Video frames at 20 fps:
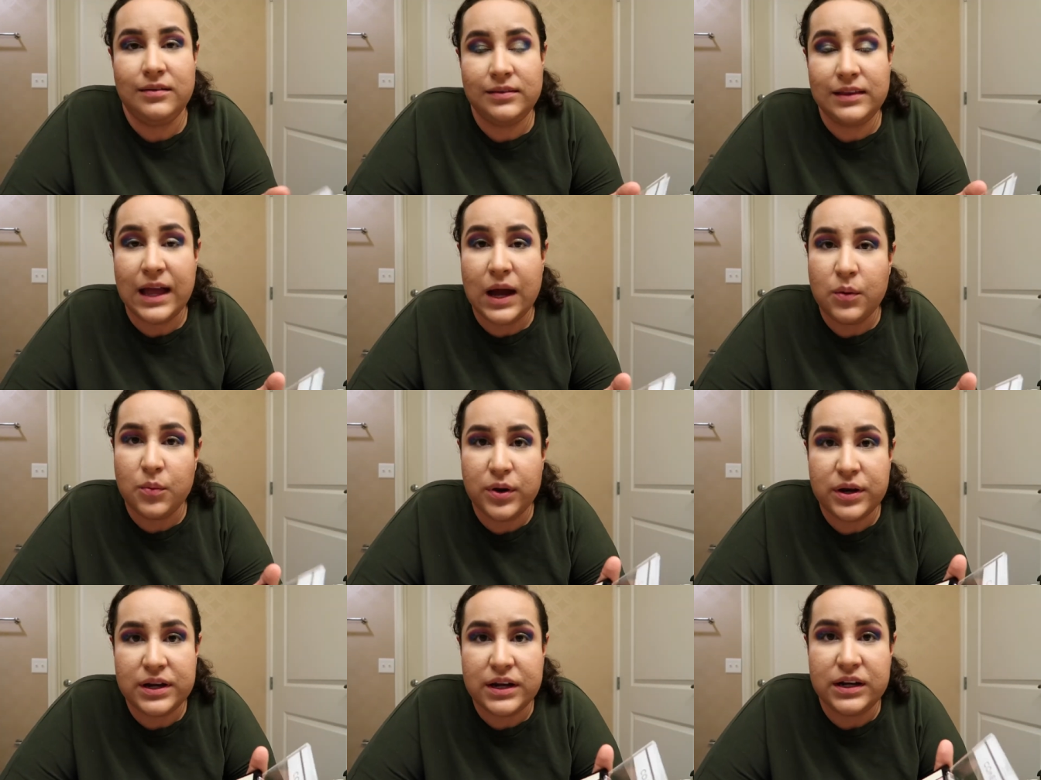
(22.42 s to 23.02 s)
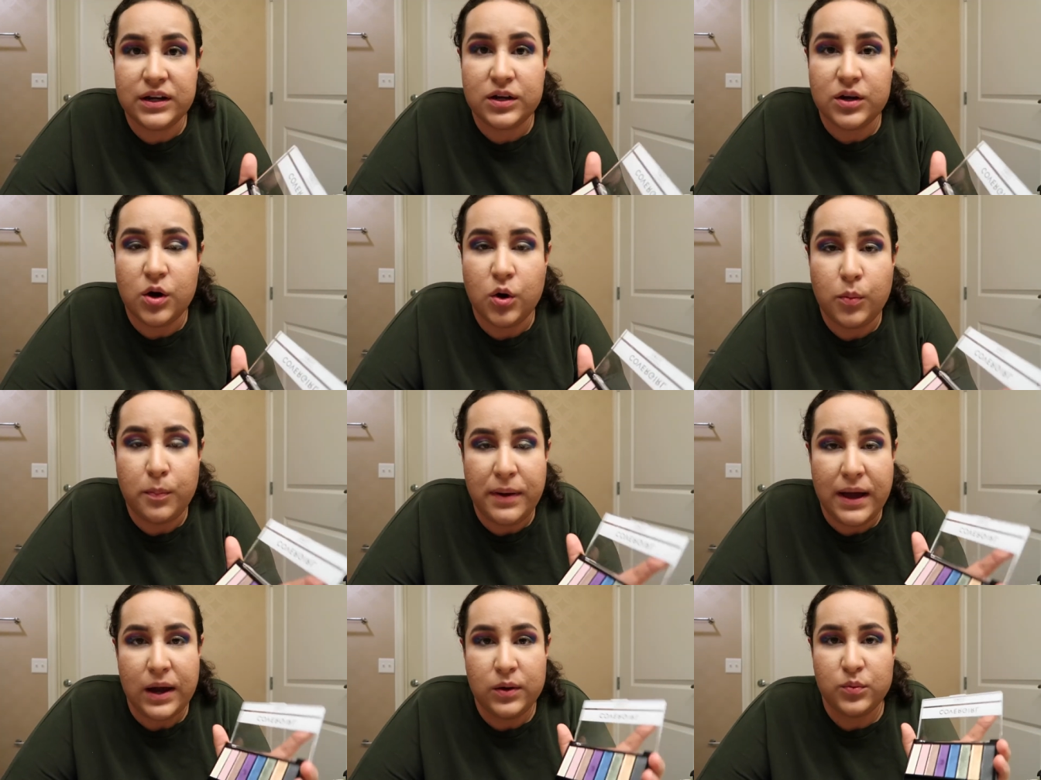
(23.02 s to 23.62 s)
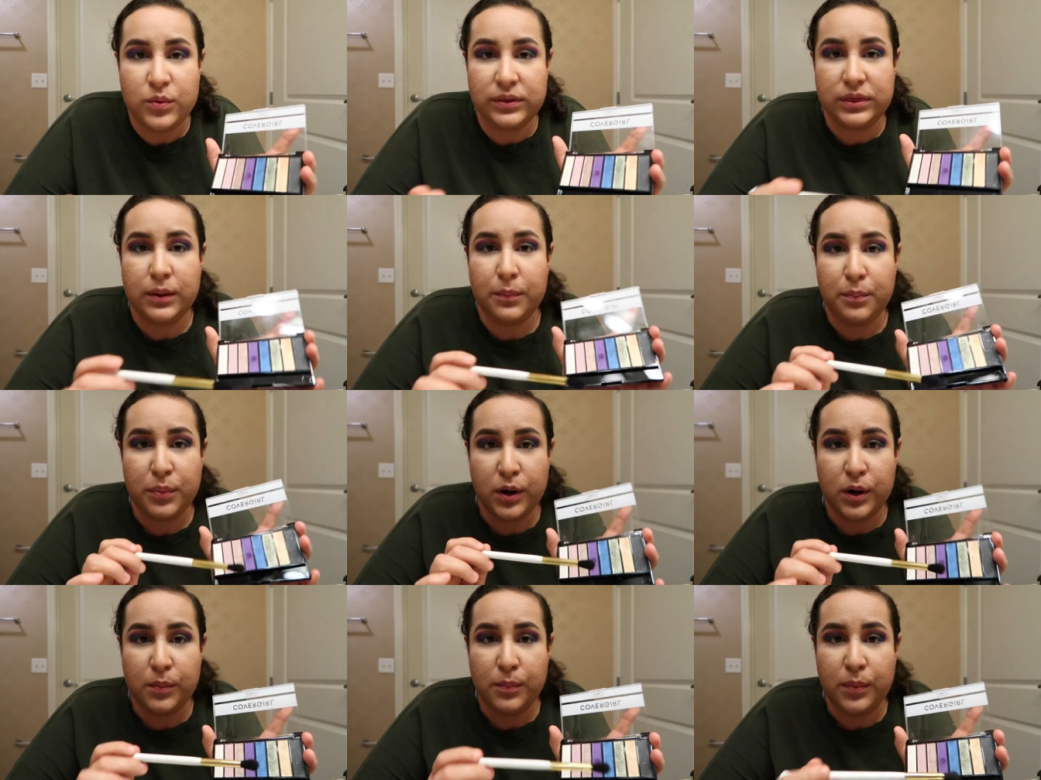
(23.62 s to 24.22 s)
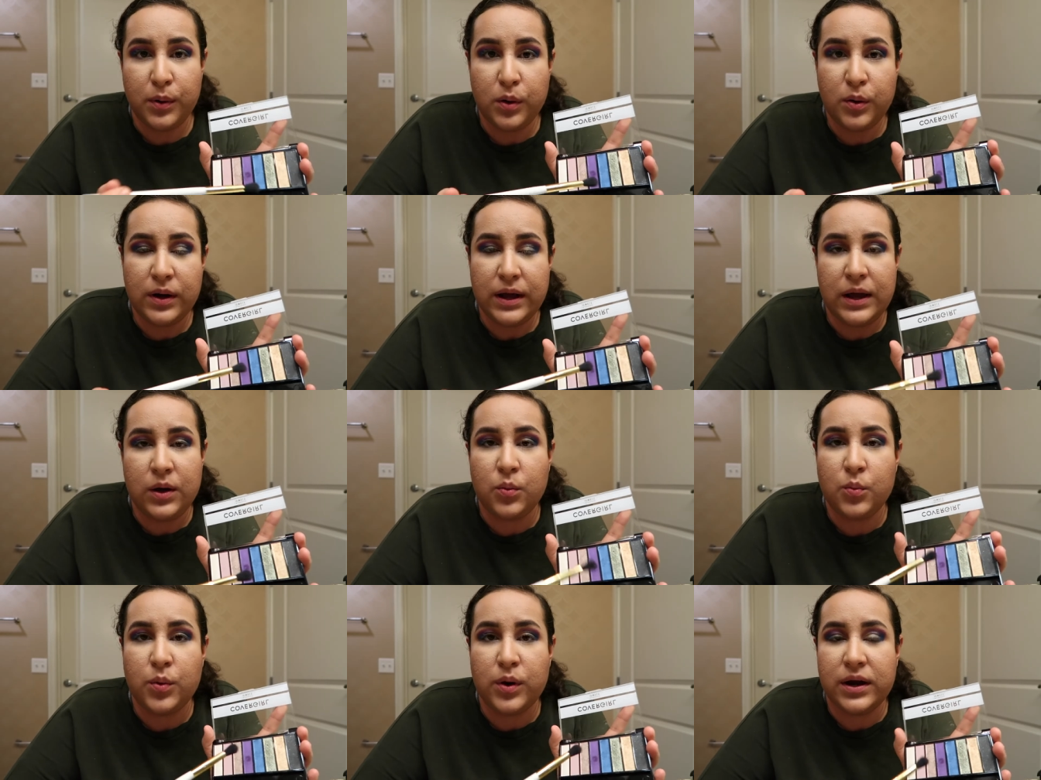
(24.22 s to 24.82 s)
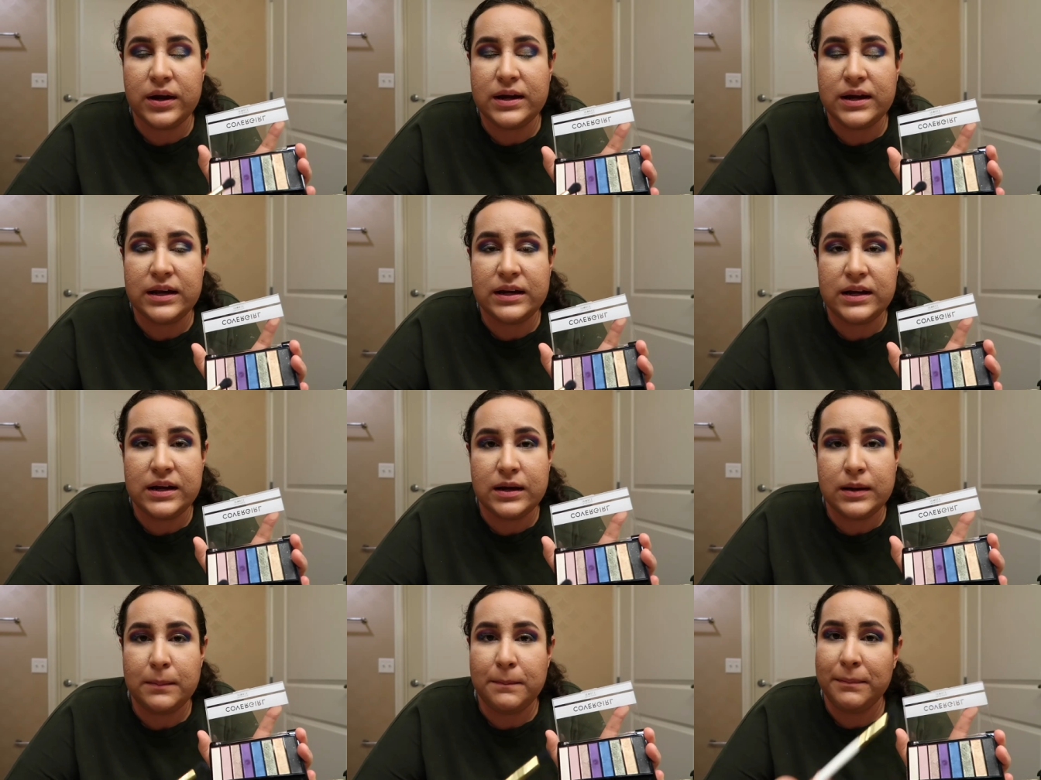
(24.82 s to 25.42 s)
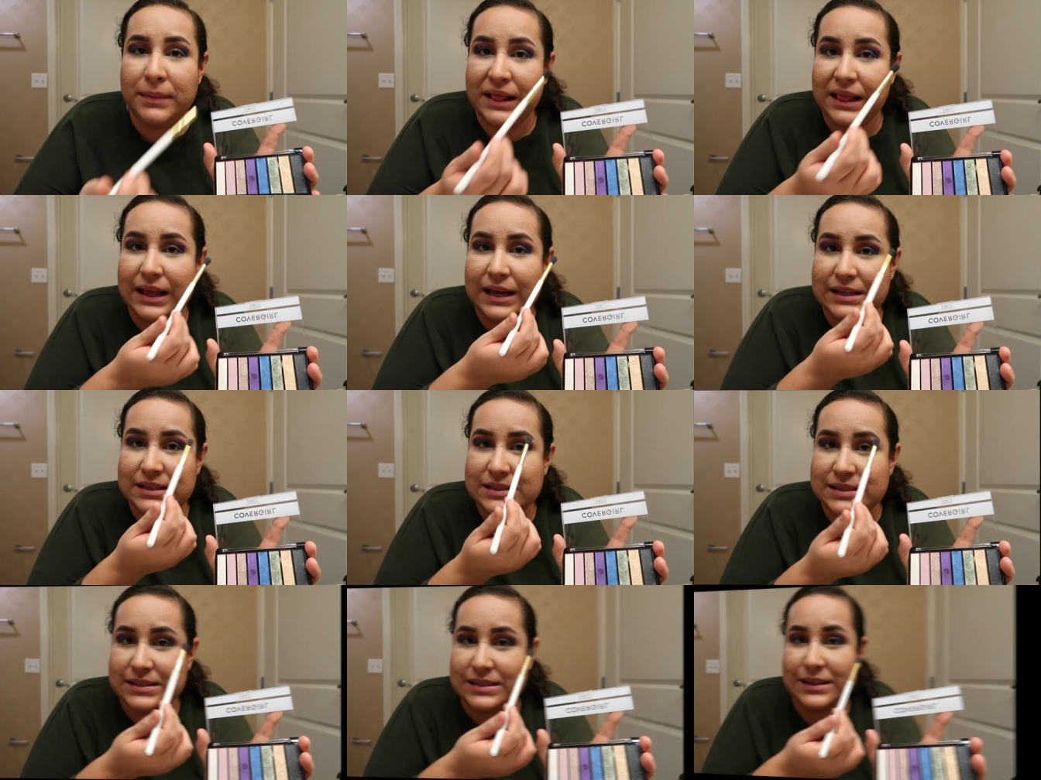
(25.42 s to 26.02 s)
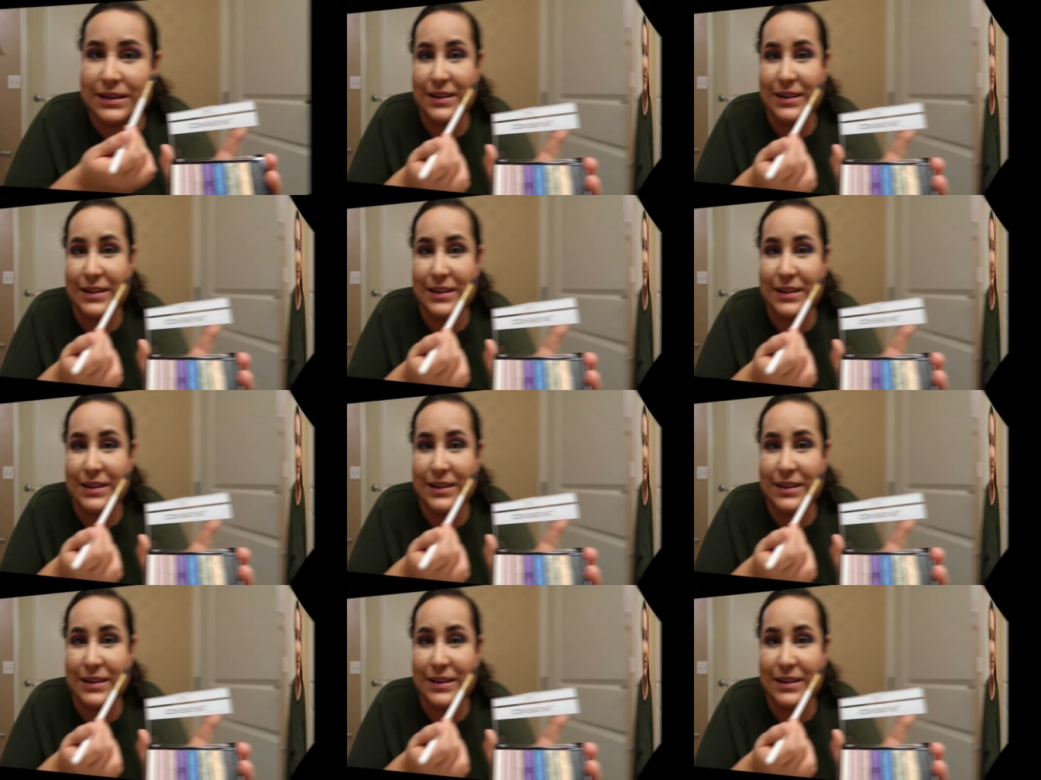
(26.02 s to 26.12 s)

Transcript: Now we're gonna go back with the purple and we're gonna blend.